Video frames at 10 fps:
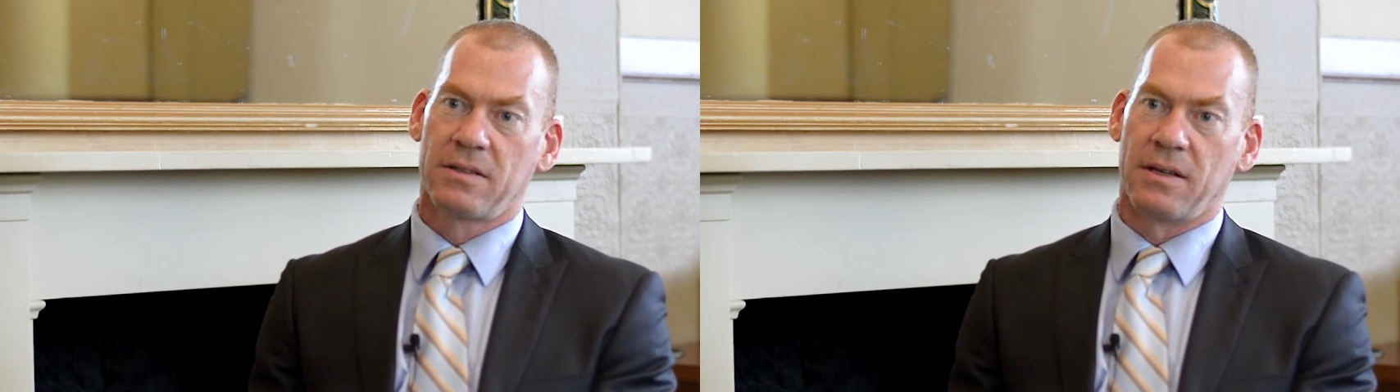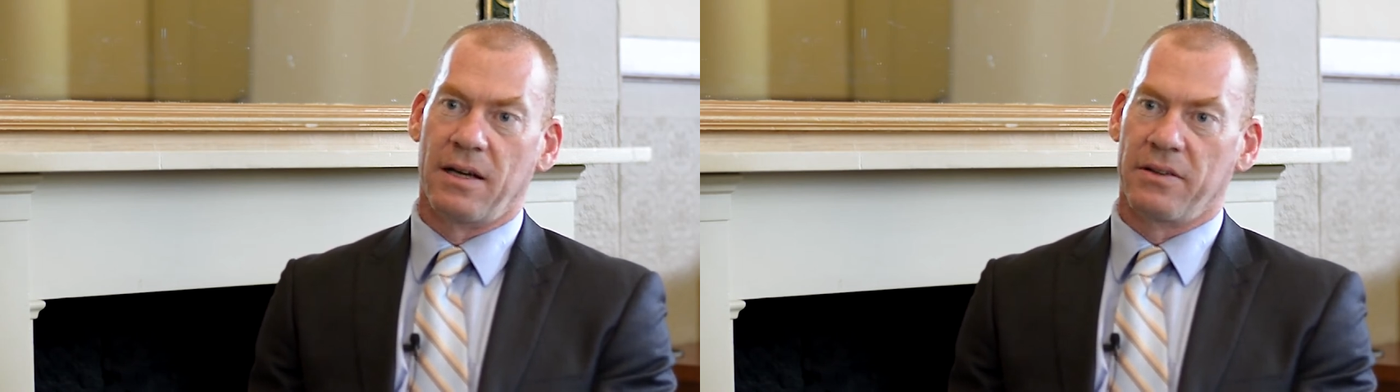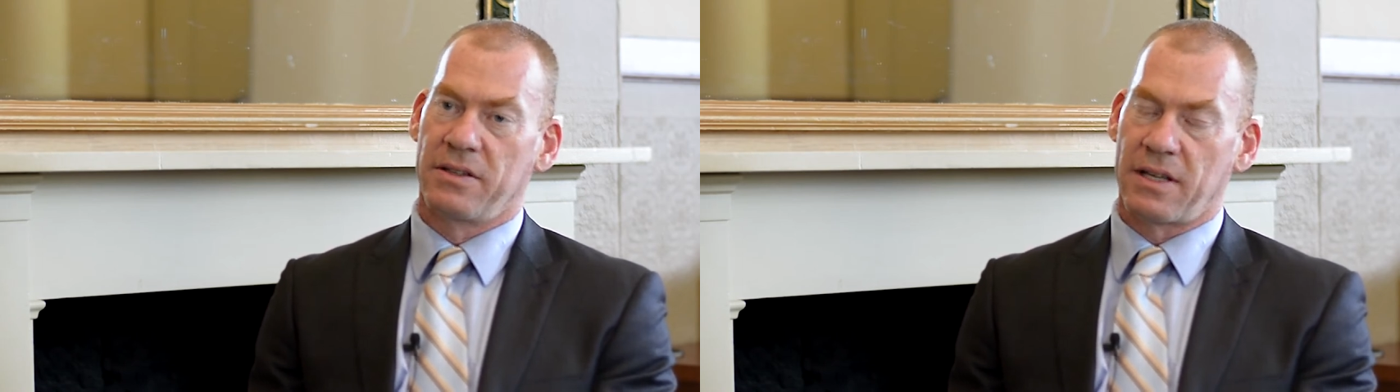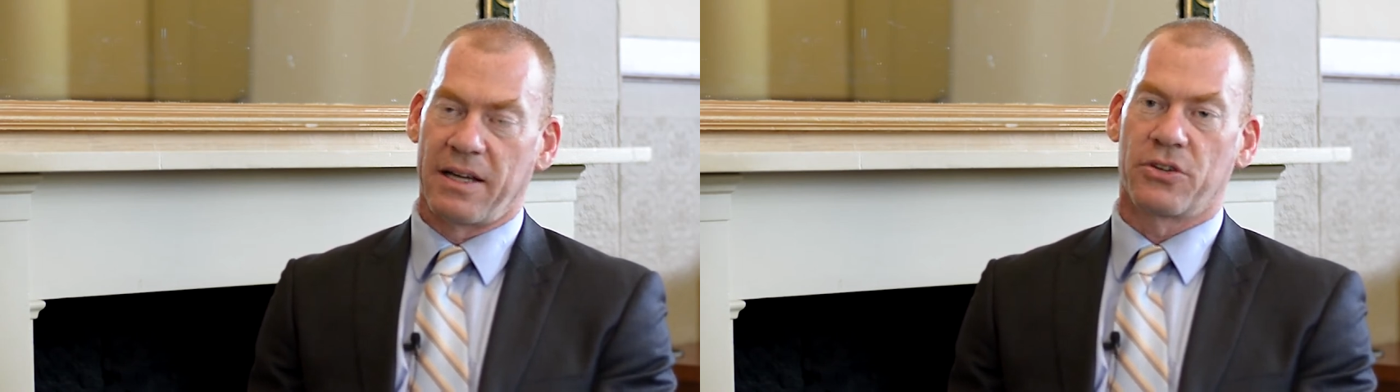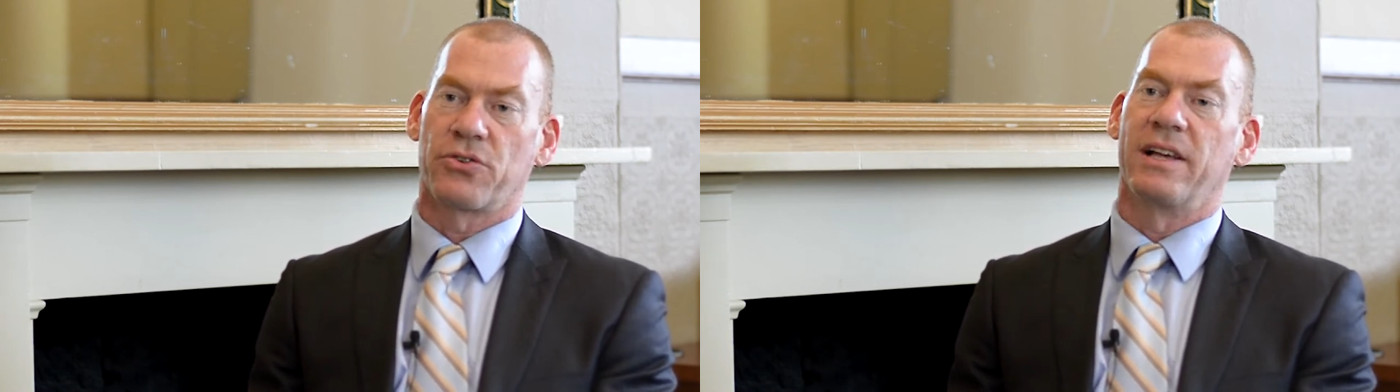the
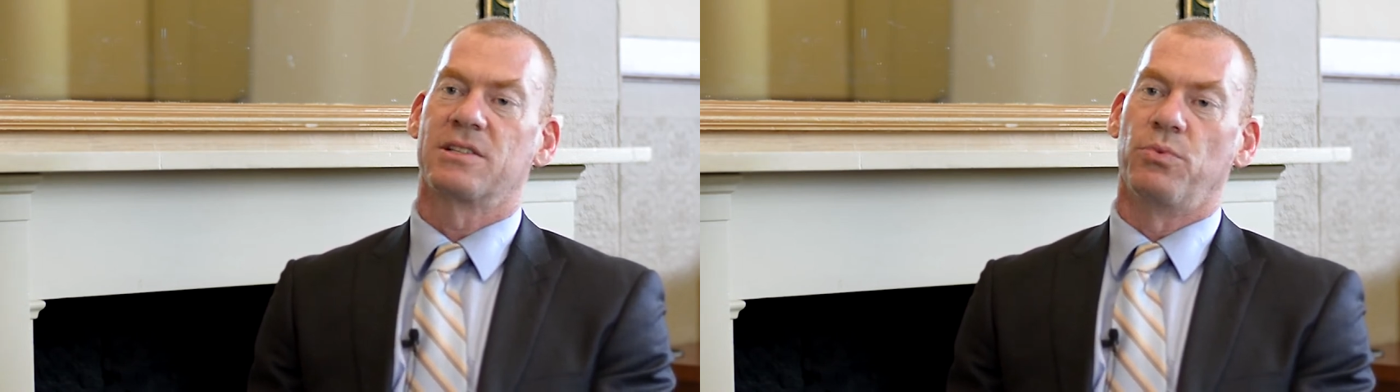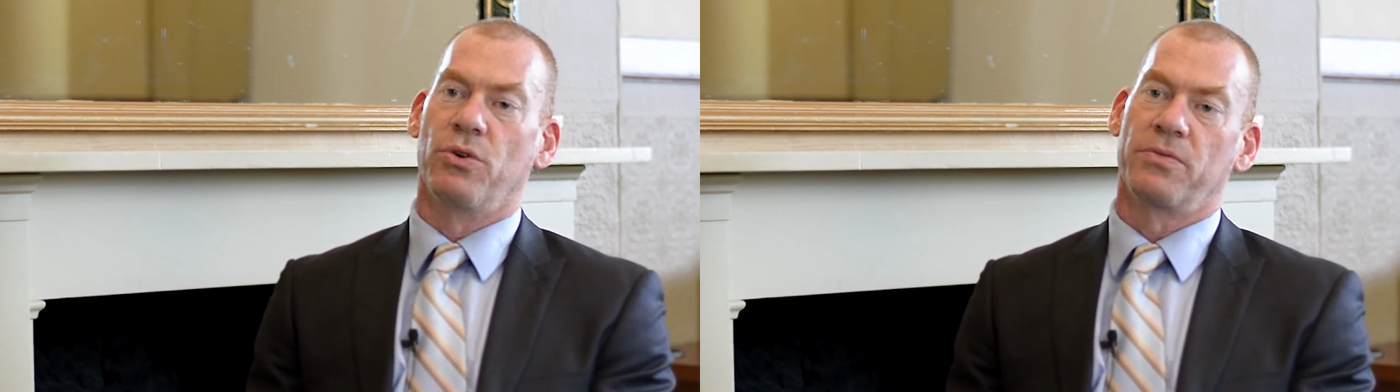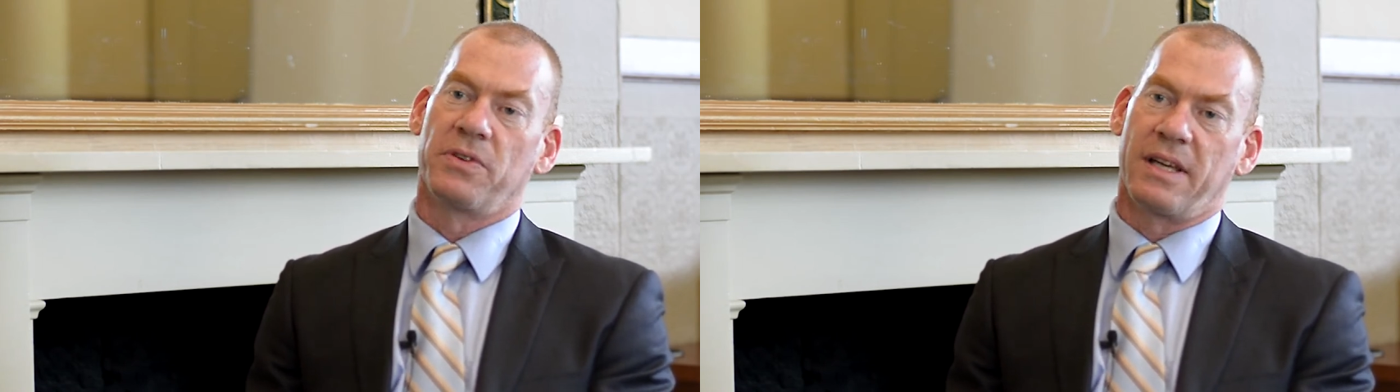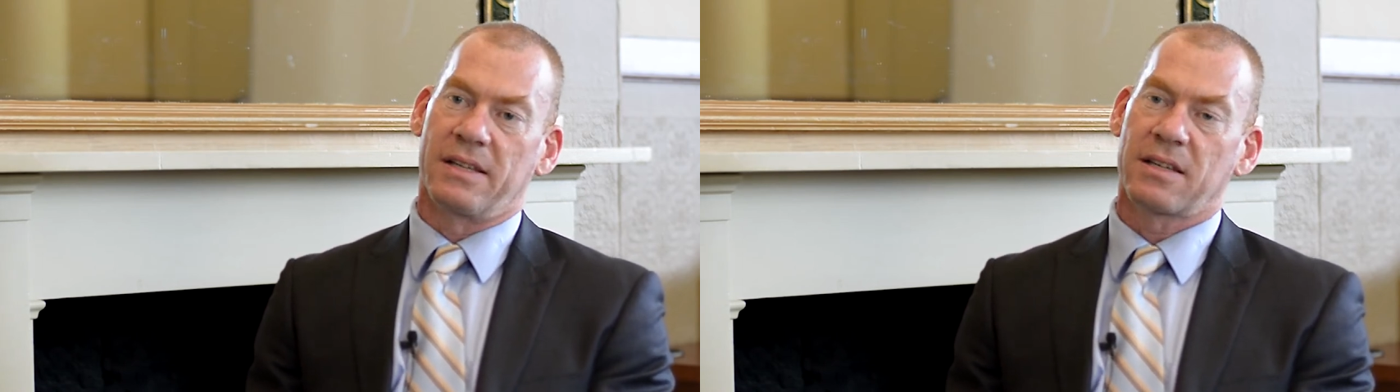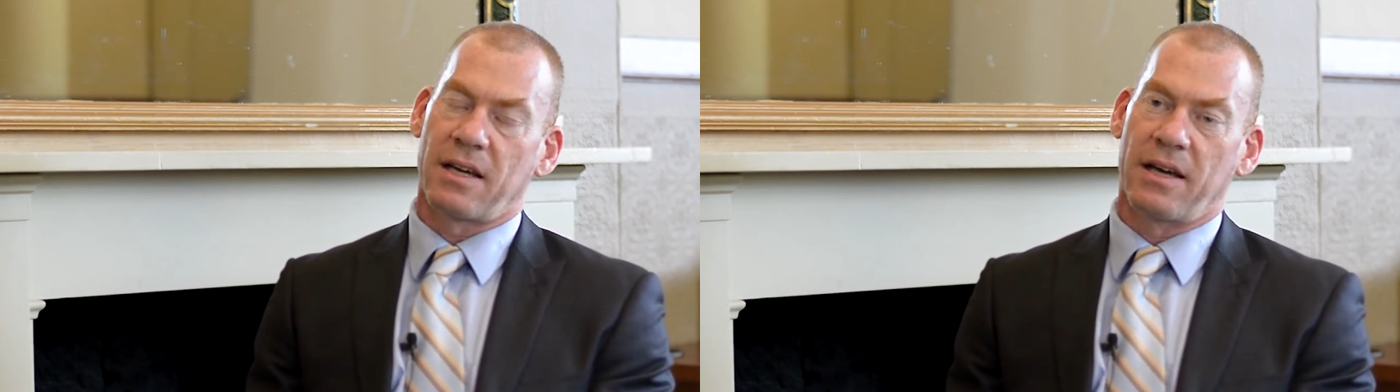data transport for the
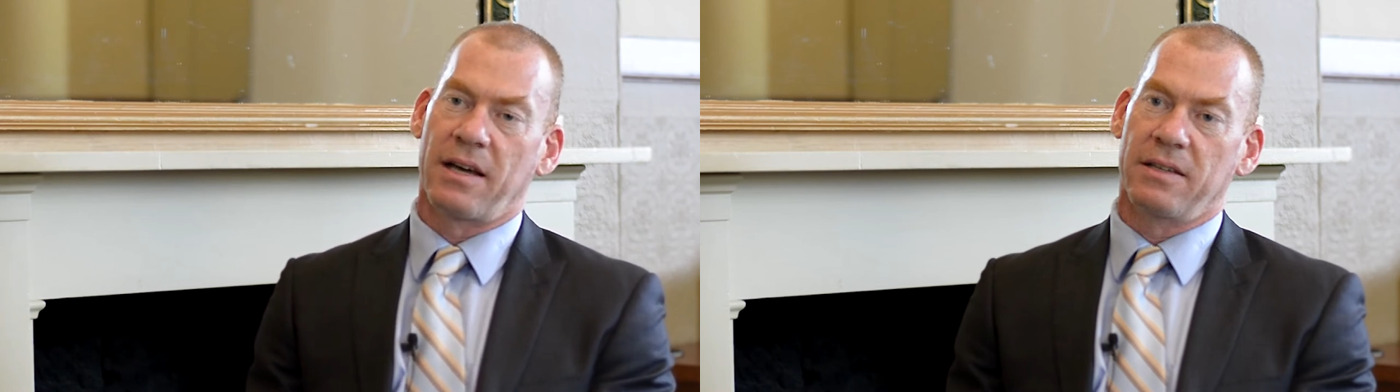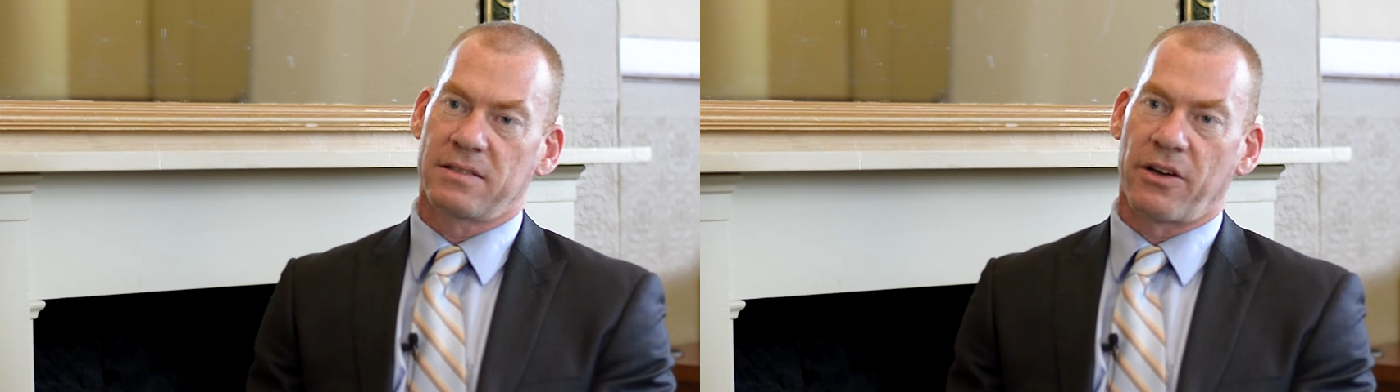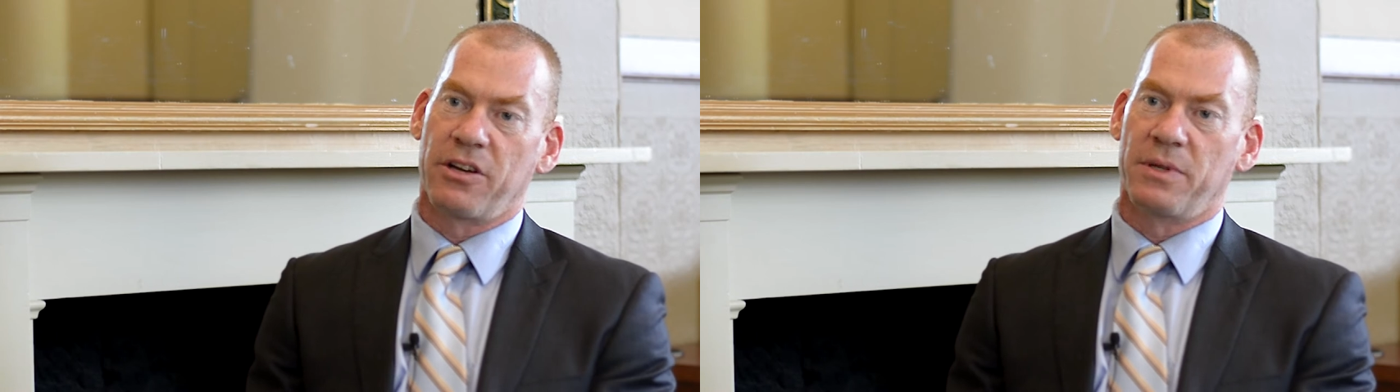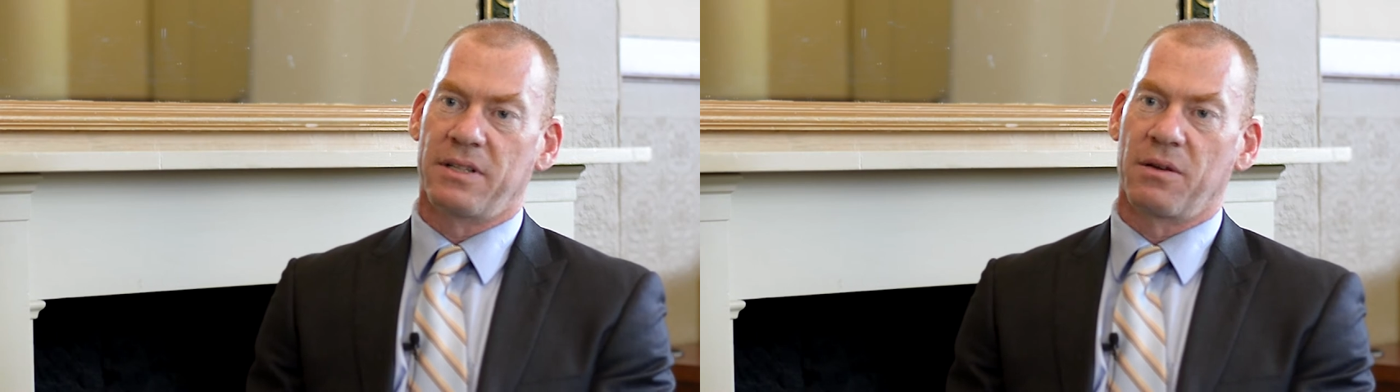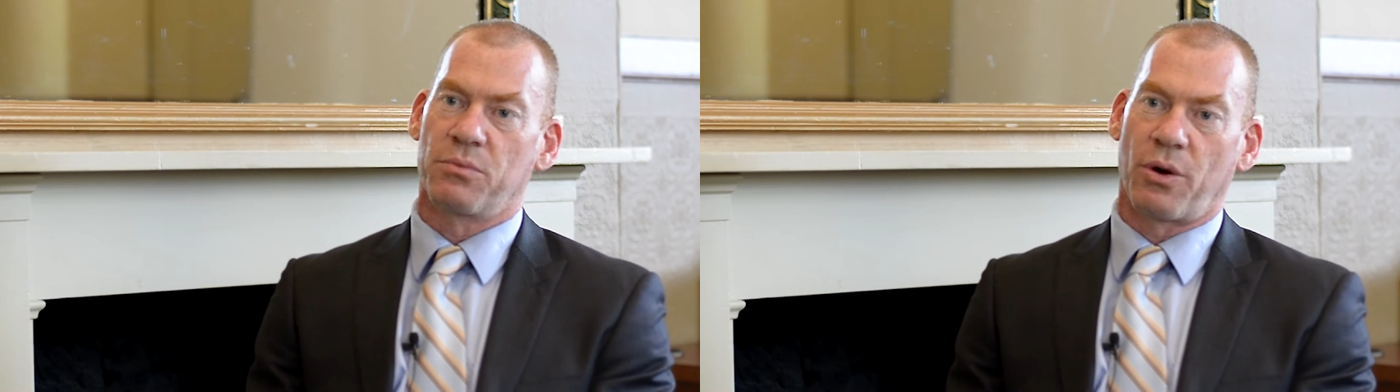SKA is going to be
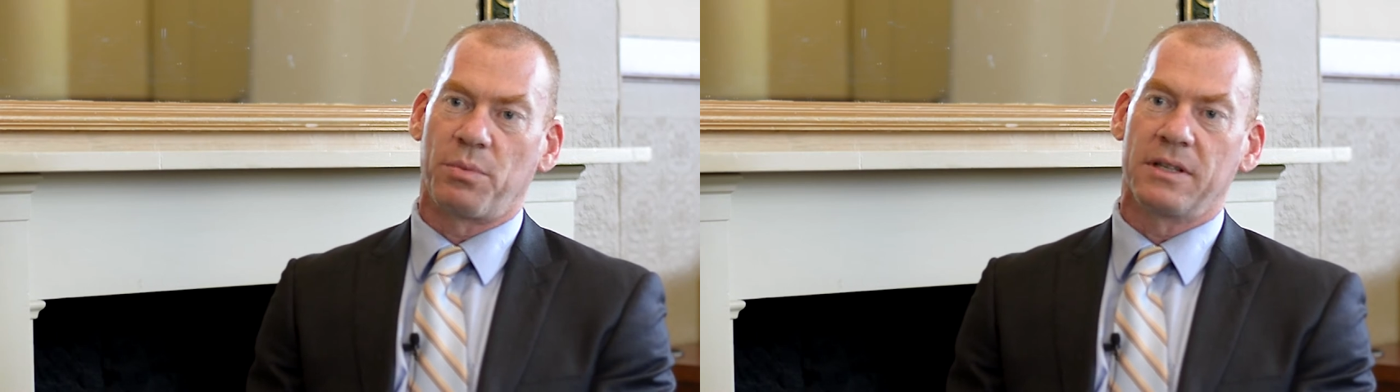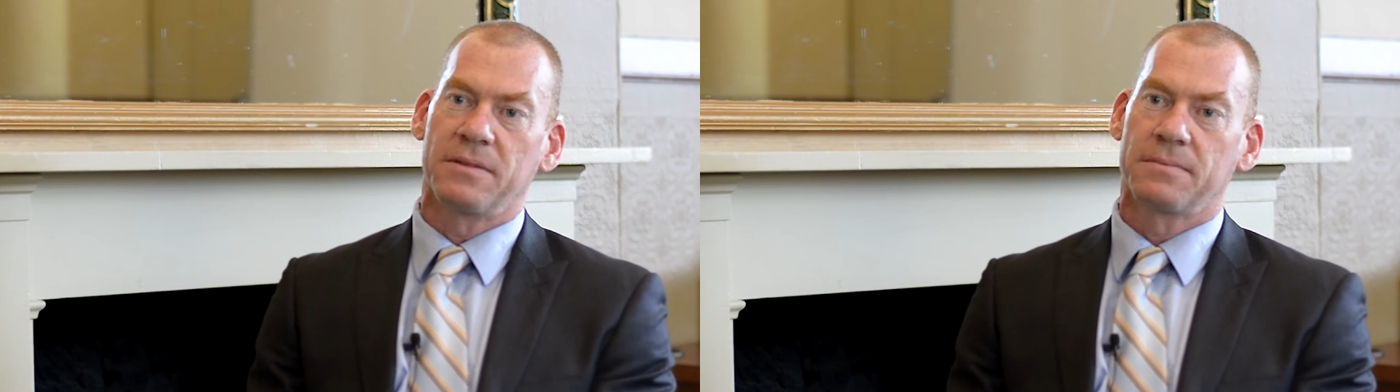done properly.